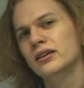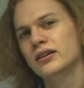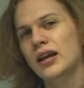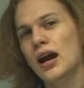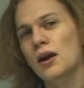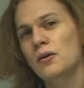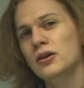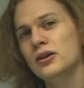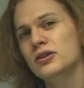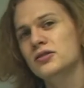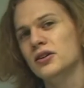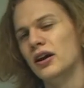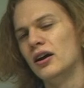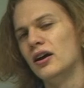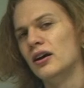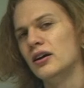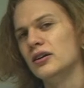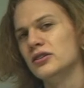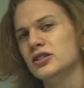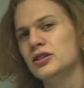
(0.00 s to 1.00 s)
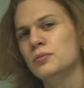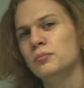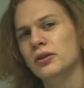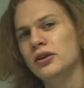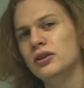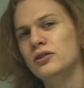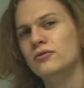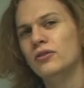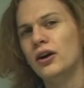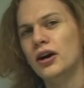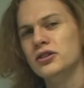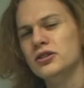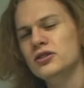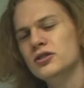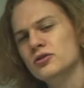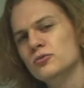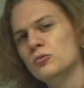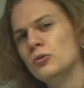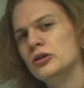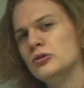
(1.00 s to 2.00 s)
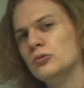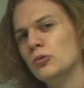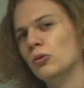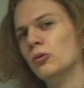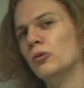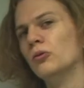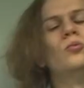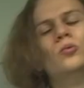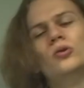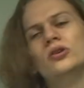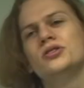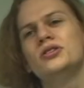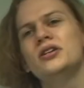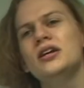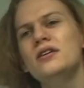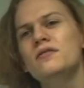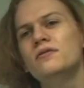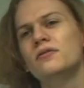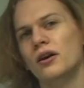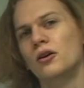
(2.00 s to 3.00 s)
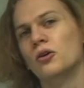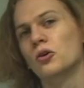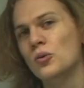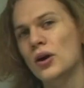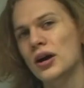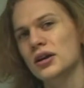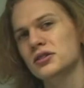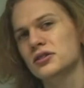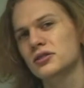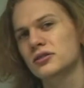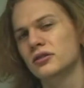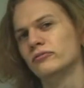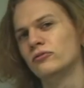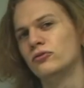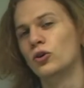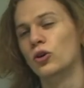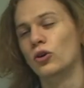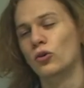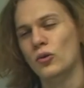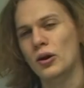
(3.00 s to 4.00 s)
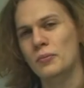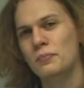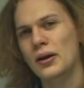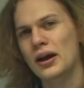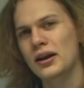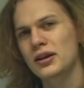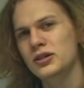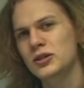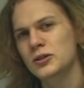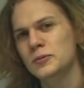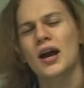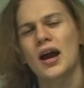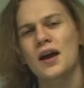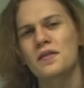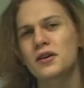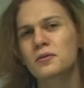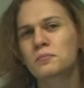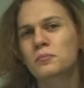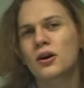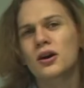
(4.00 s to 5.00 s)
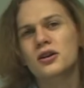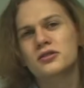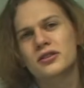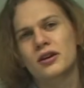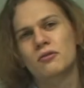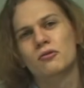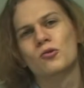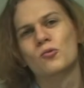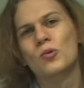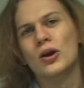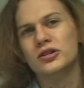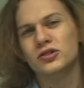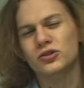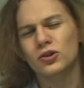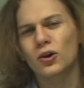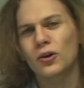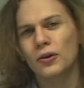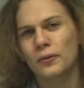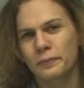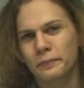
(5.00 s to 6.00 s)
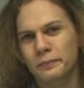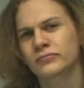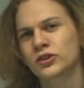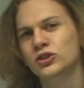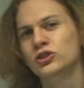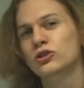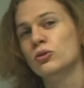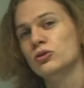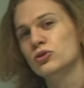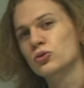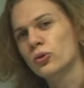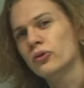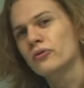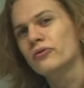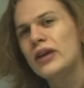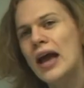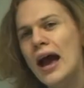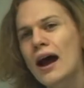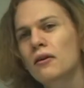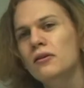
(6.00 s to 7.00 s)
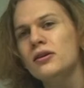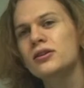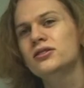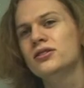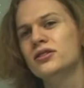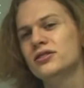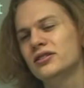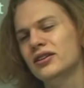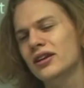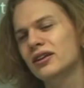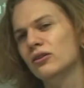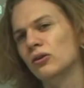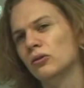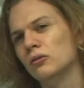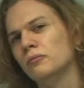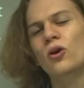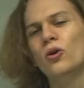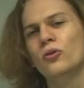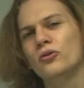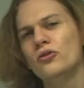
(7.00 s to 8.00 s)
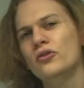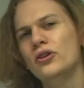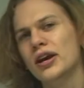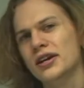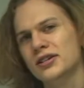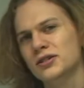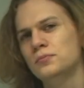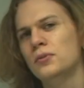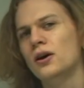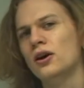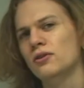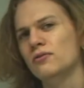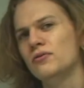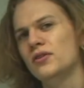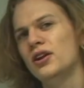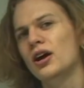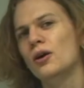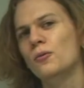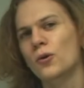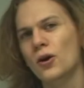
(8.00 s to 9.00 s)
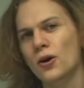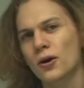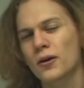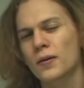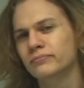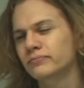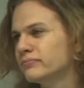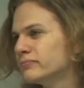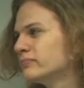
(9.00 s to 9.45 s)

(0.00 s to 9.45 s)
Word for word: Carriers are simply devices which will receive a request for a web page and then pass that request on. So it sort of carries the signal onto the next part of the network.